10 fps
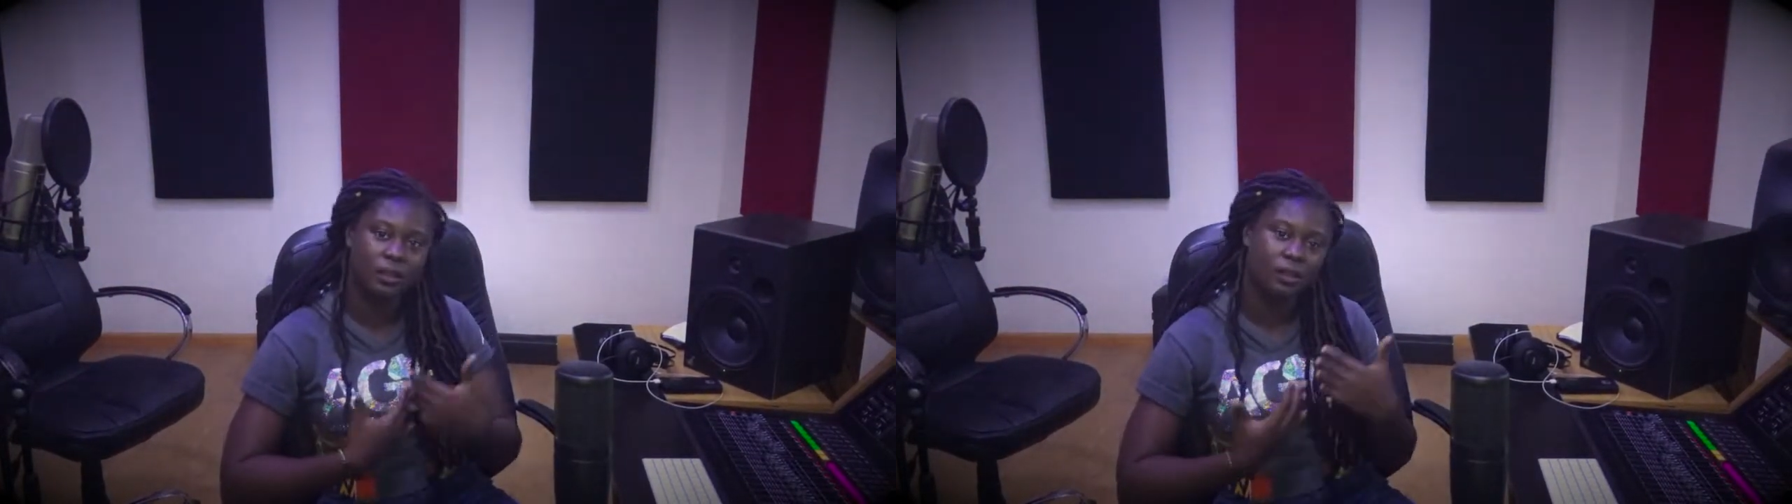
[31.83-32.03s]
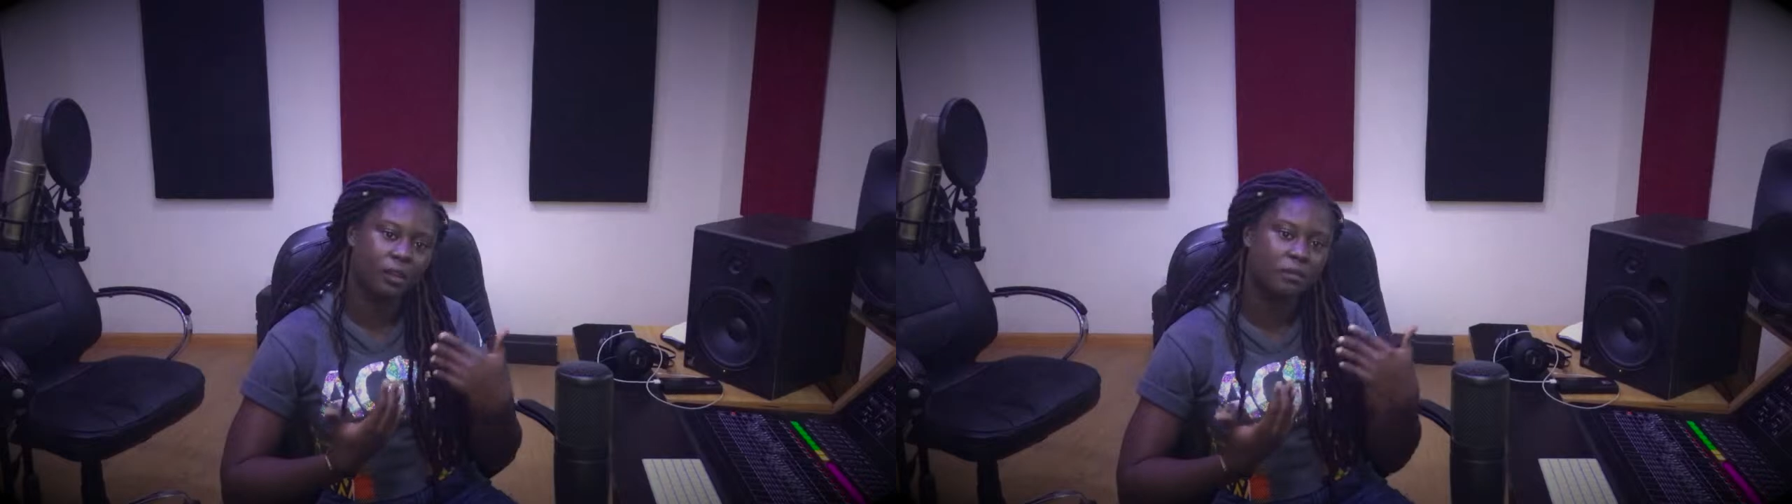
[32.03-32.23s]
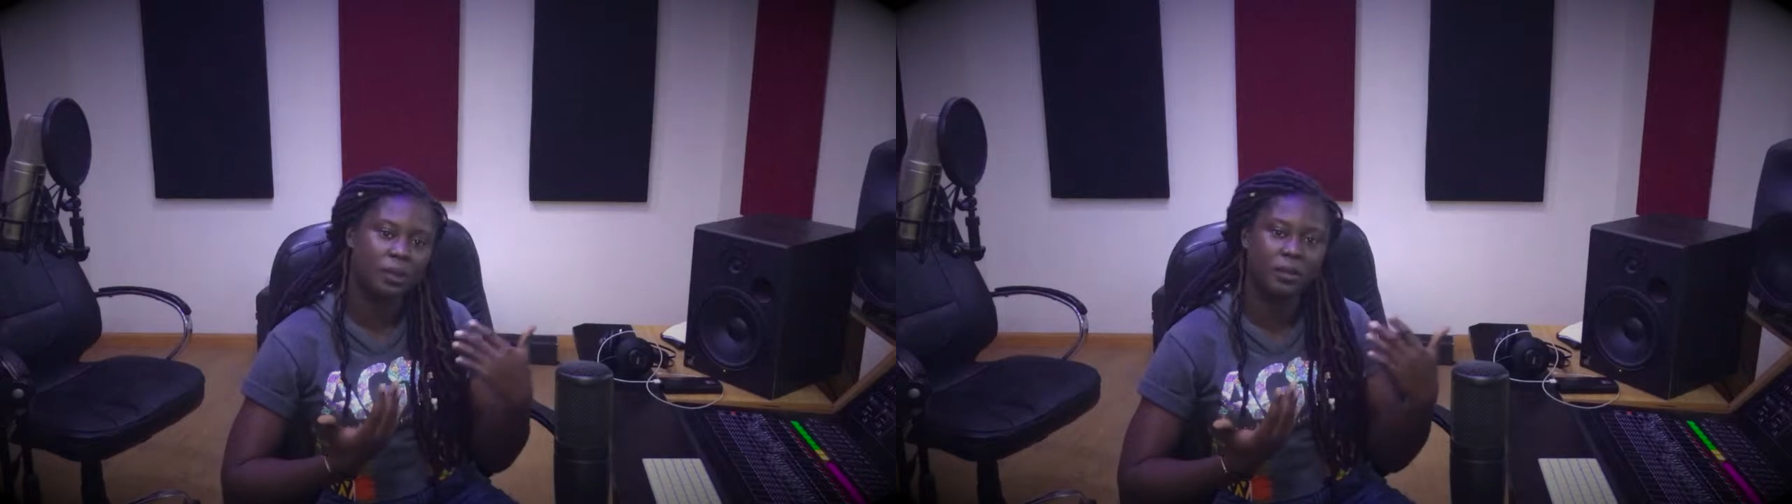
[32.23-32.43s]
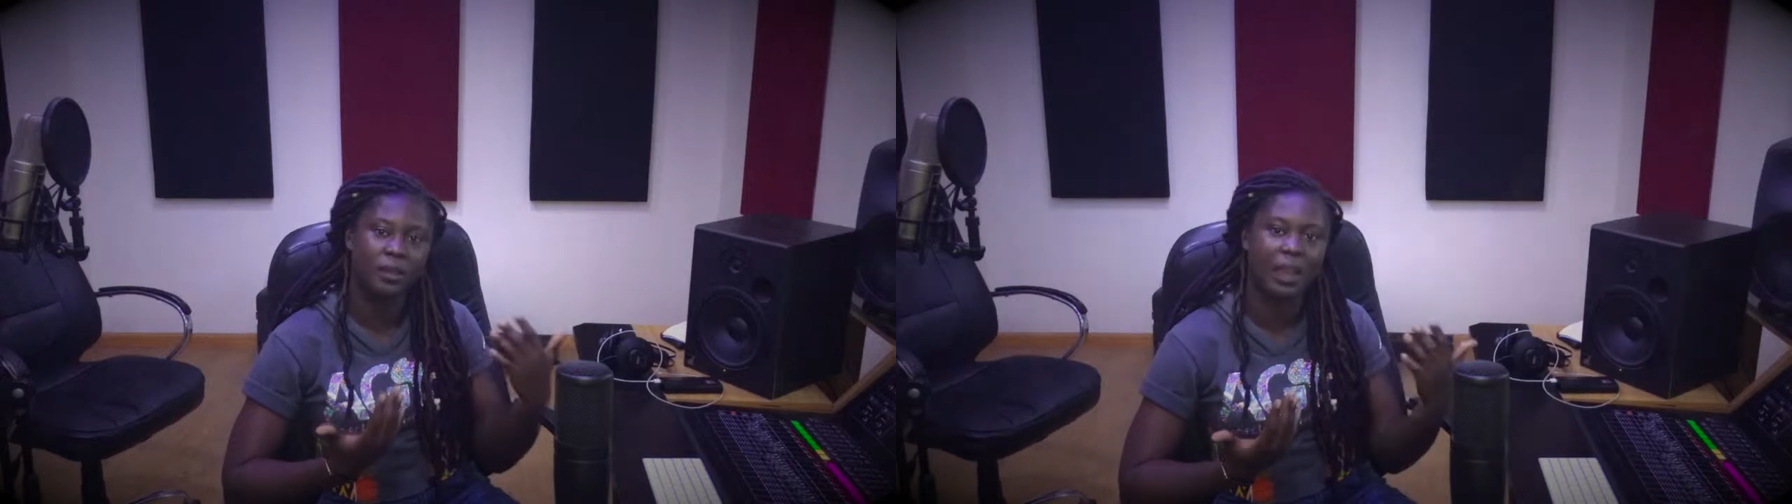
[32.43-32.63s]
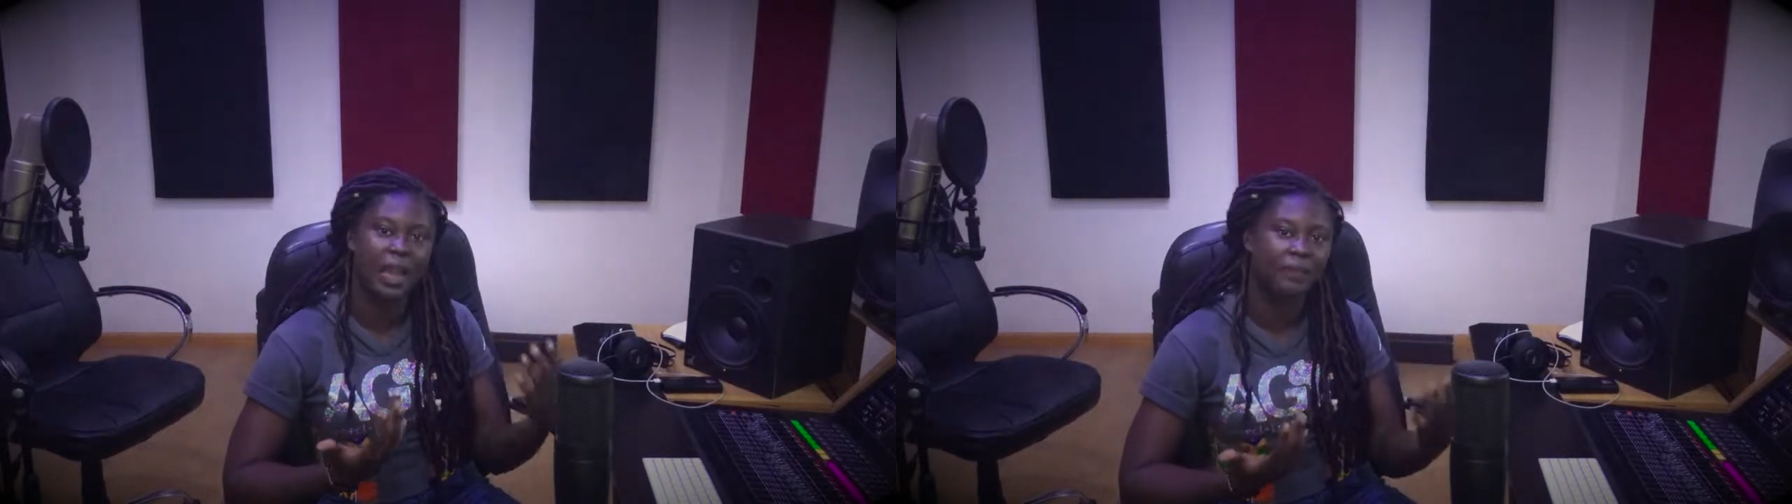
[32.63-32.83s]
or maybe
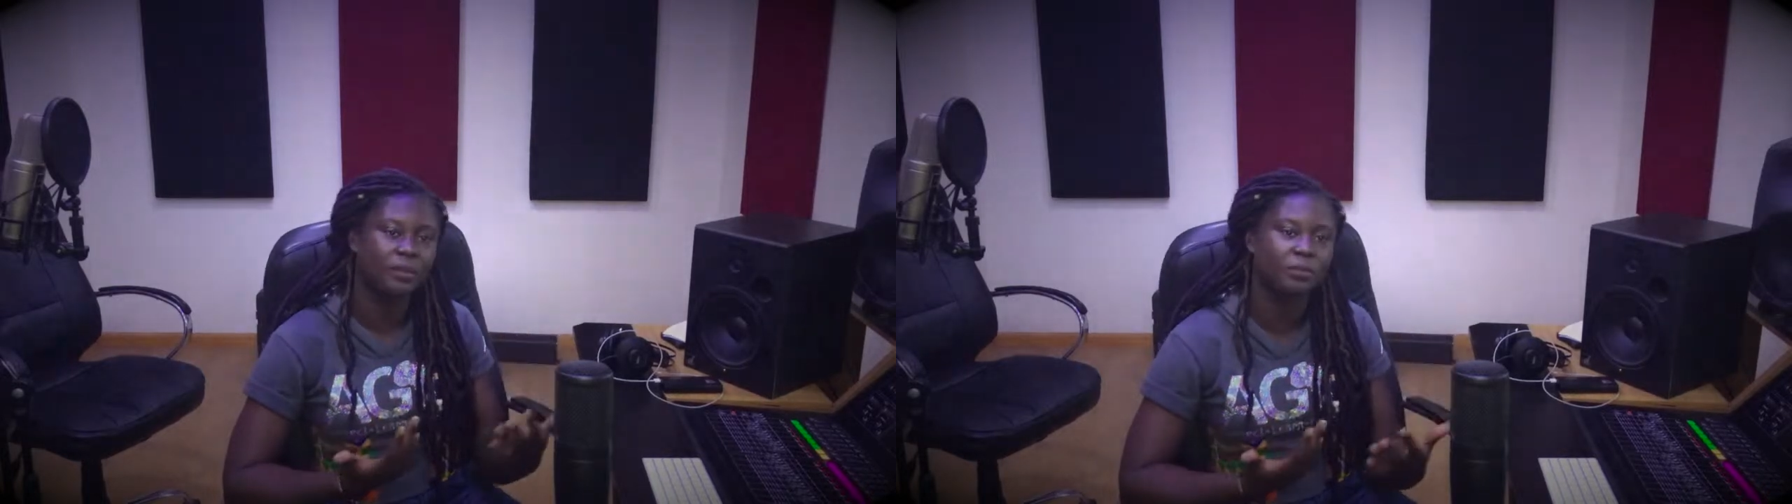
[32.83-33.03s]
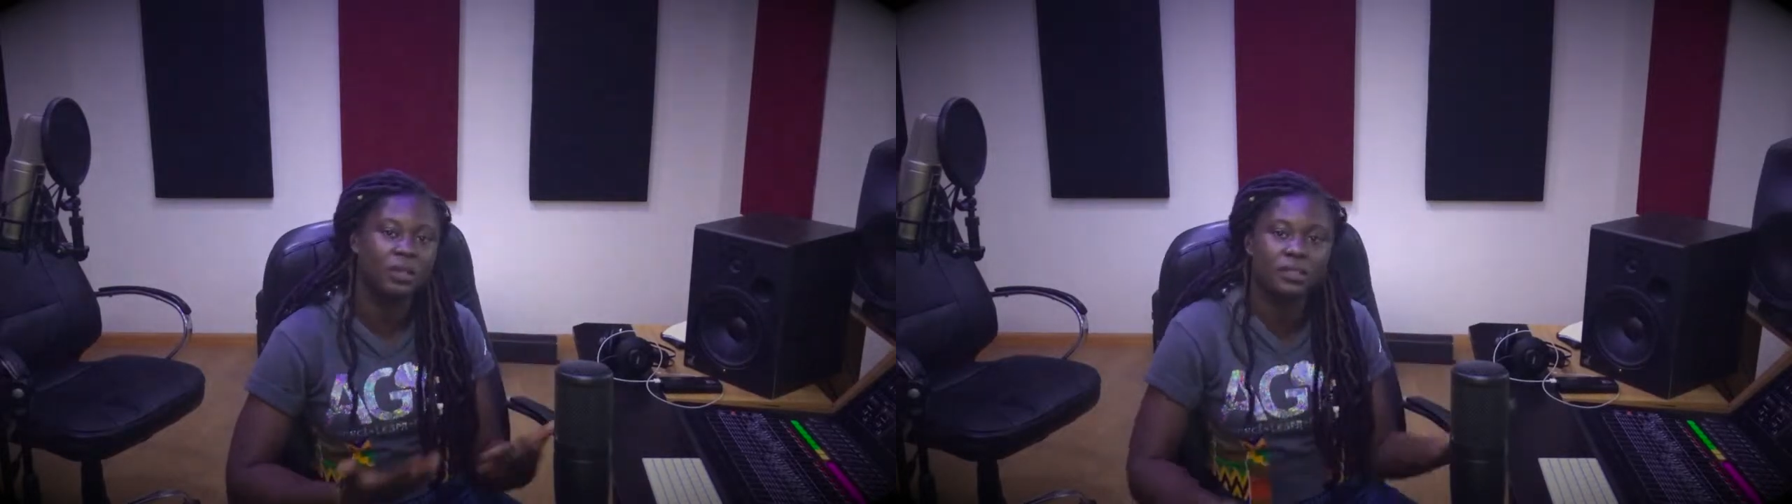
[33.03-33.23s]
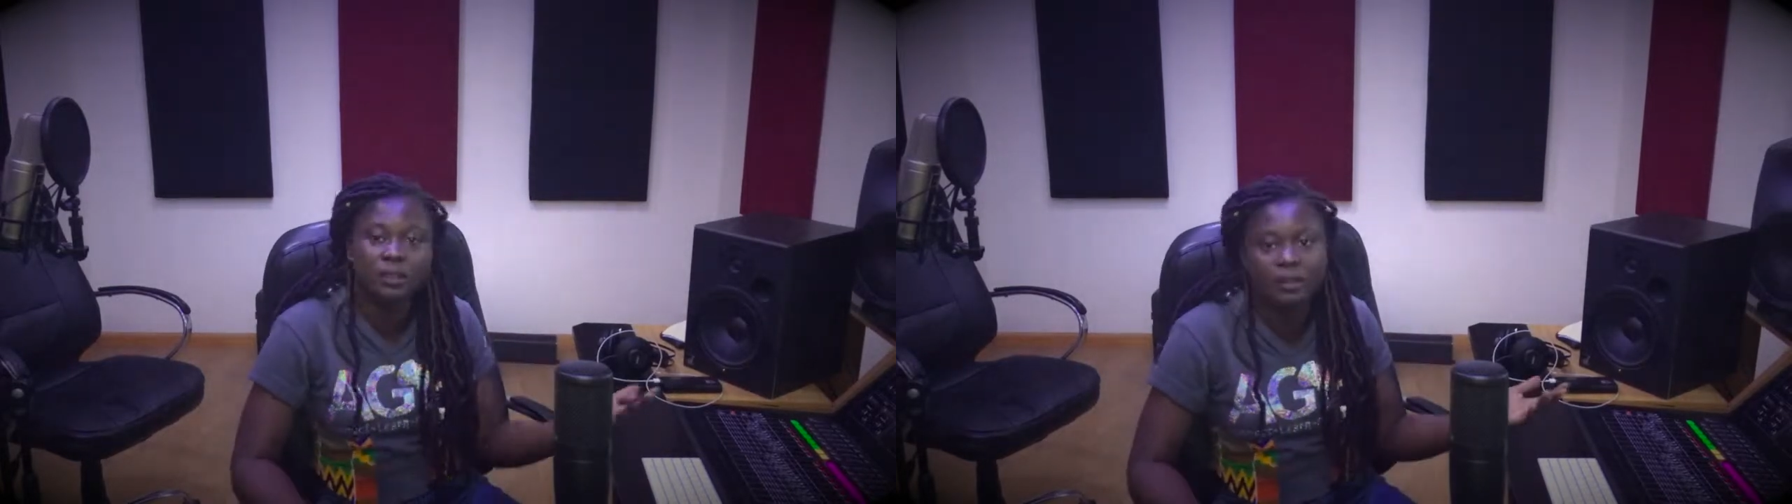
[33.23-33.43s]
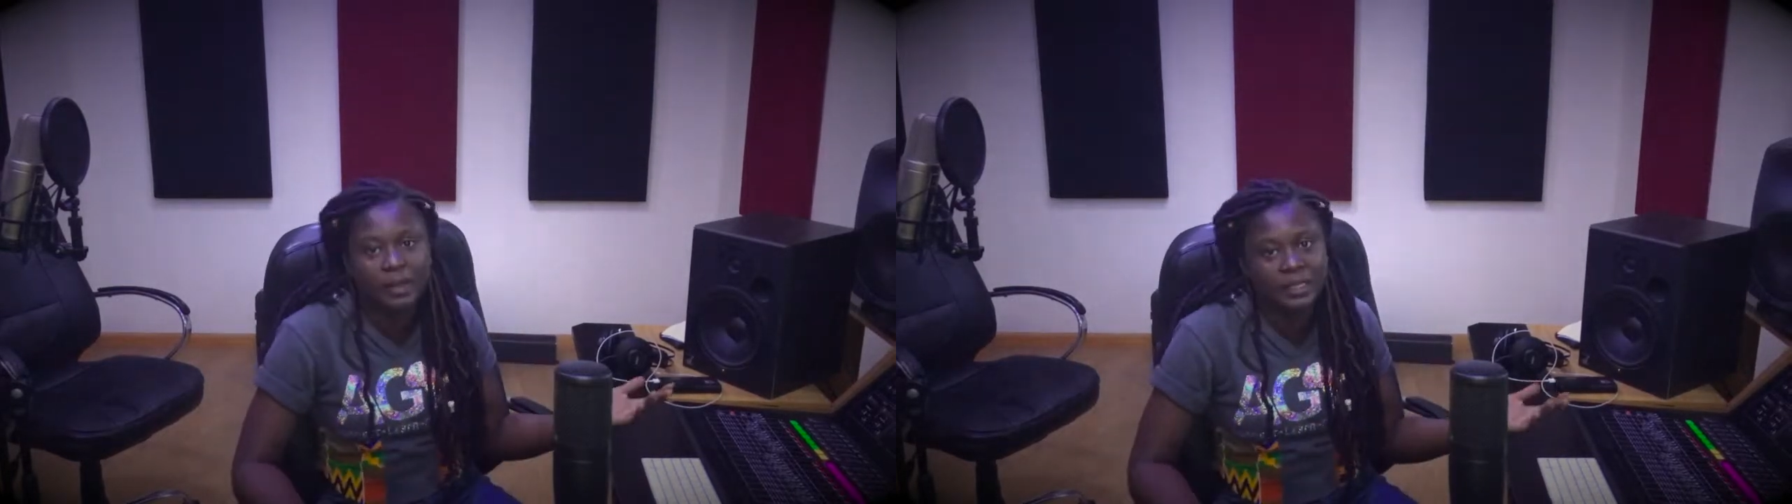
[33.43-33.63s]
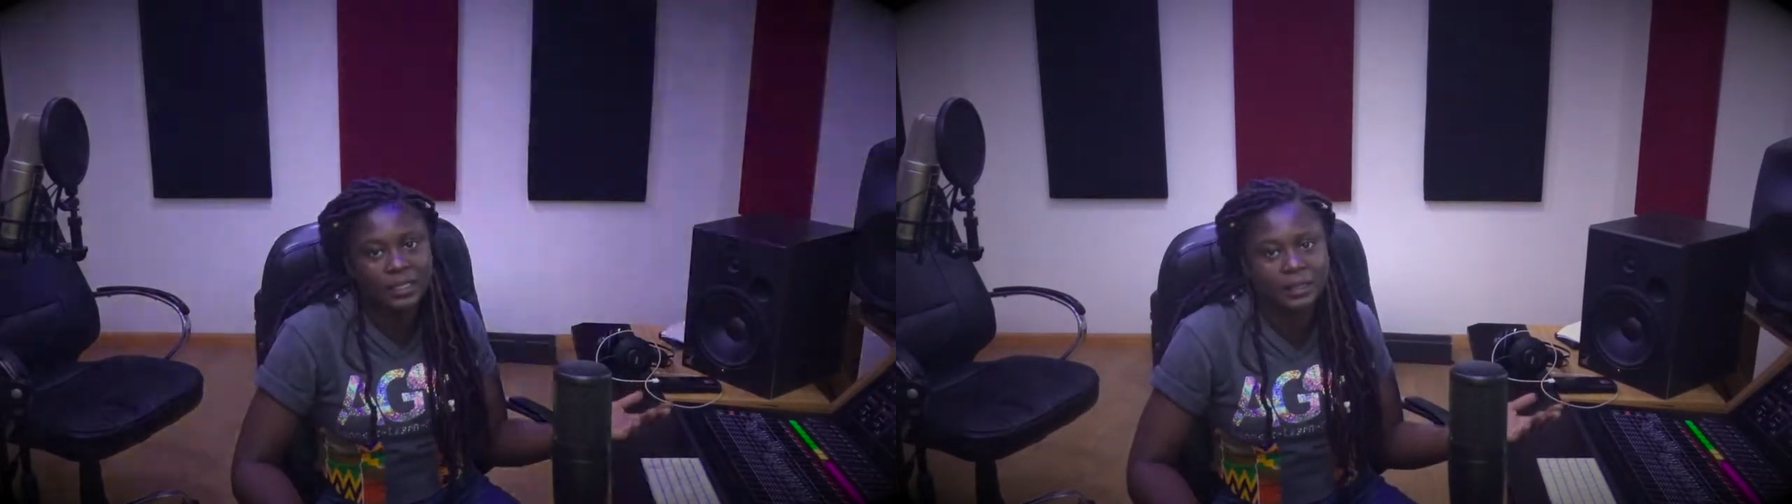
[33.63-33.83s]
you have a beat
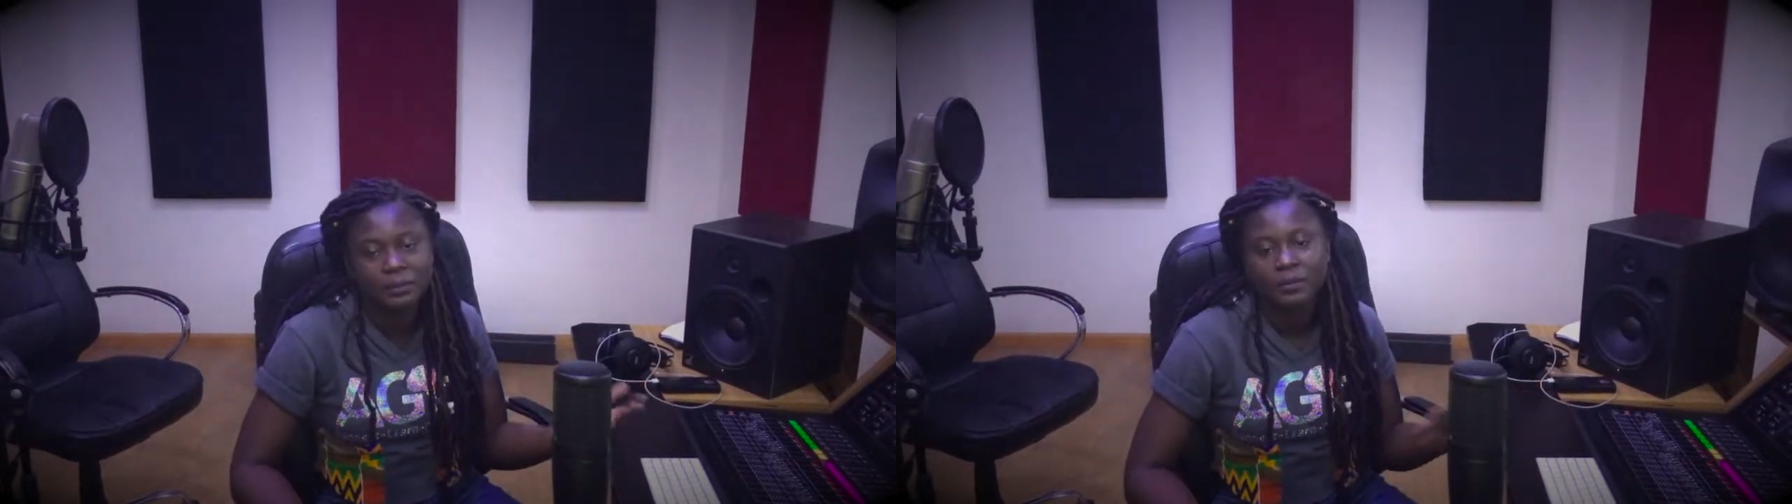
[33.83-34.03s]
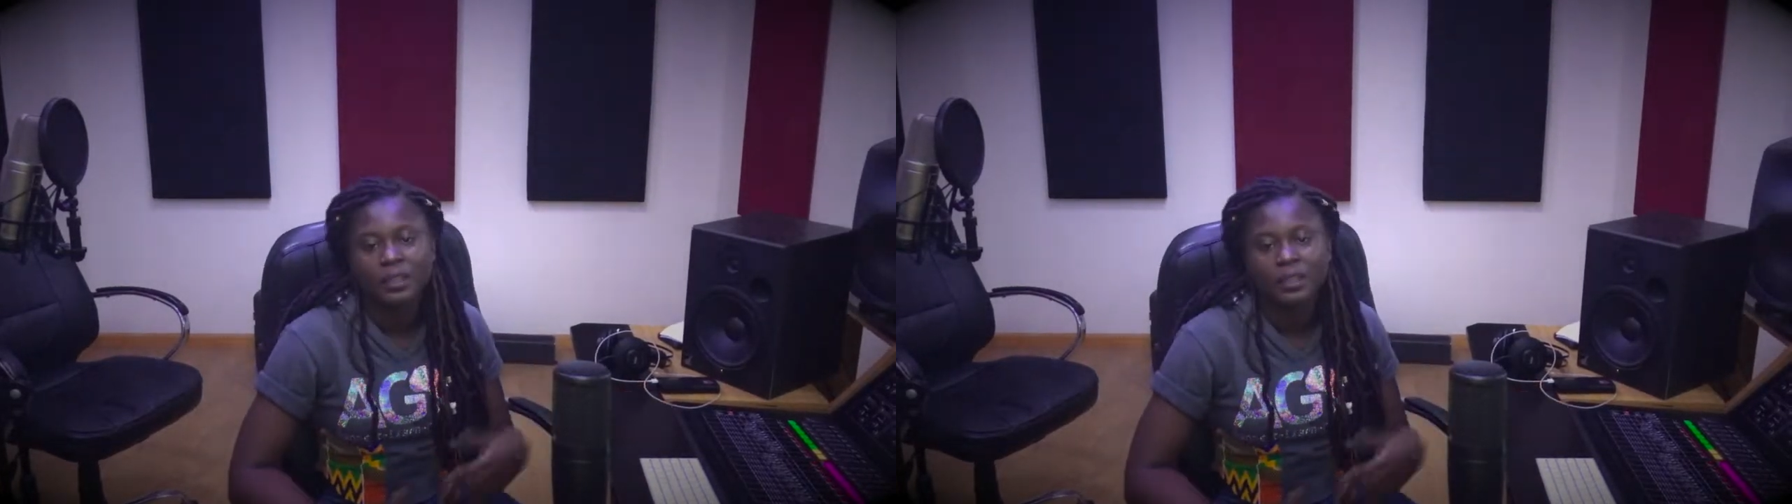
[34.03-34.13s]
already.